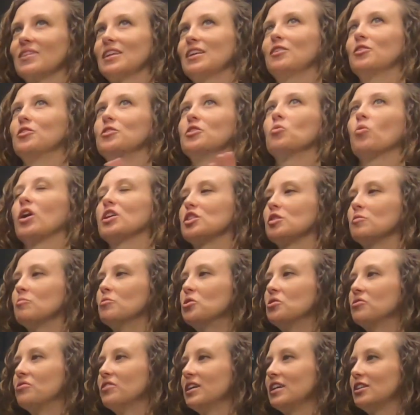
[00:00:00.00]
you watch a
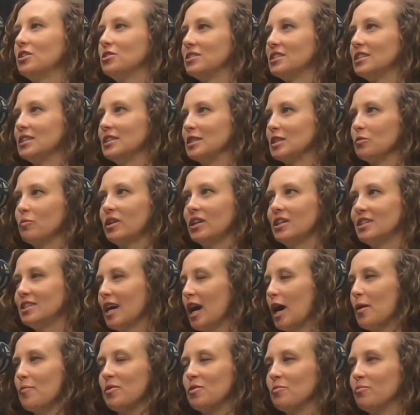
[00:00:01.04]
movie and you see somebody
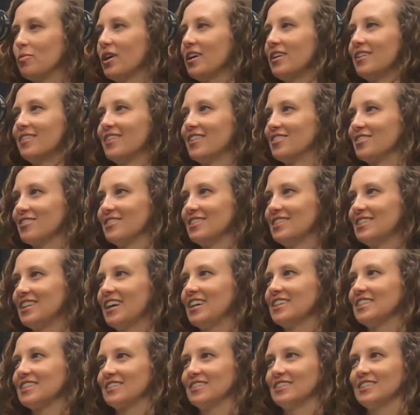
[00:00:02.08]
tap the button under the
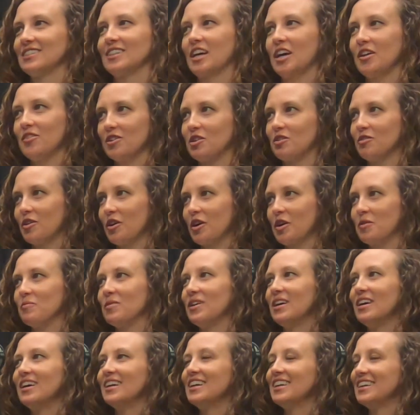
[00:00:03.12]
desk, the silent alarm.
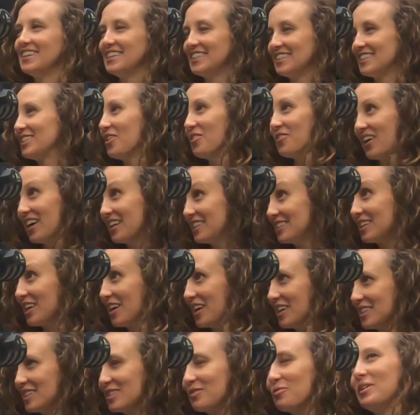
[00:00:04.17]
So that's
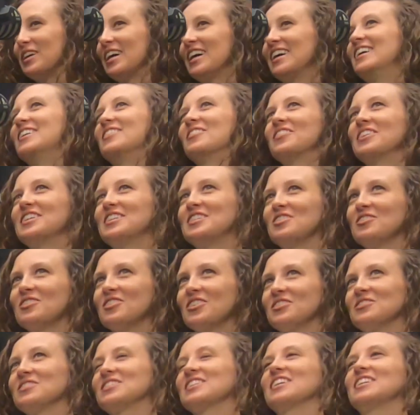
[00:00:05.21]
us. We do
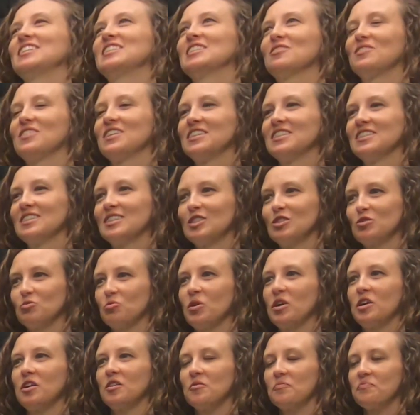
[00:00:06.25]
those kinds of things as
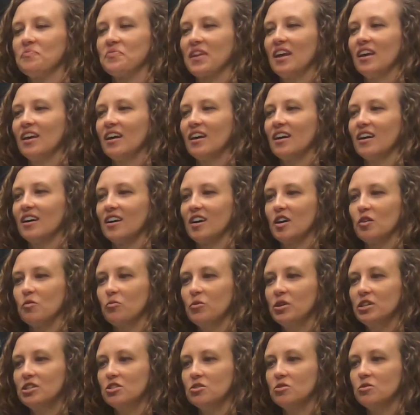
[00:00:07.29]
well.
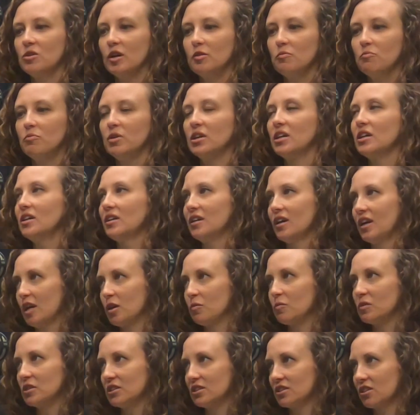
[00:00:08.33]
We do a big
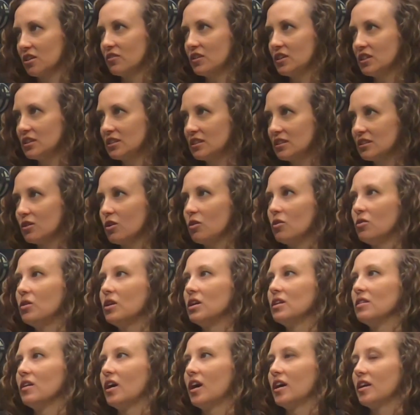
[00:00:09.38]
camera service, so
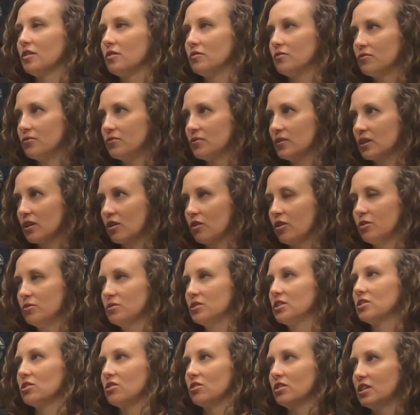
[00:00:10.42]
a lot of
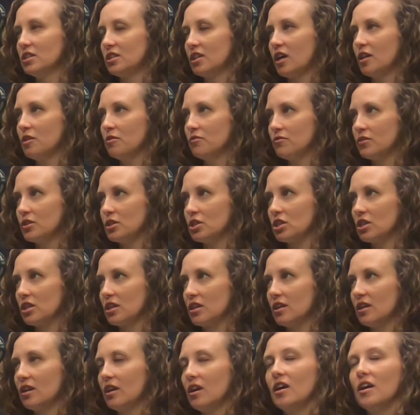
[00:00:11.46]
closed circuit
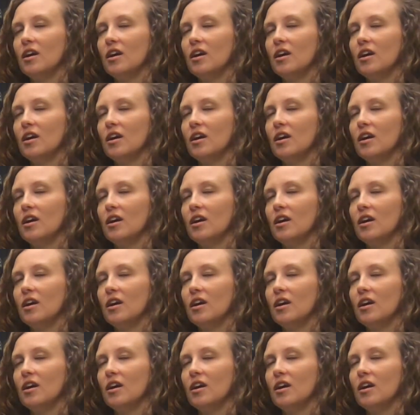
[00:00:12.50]
television.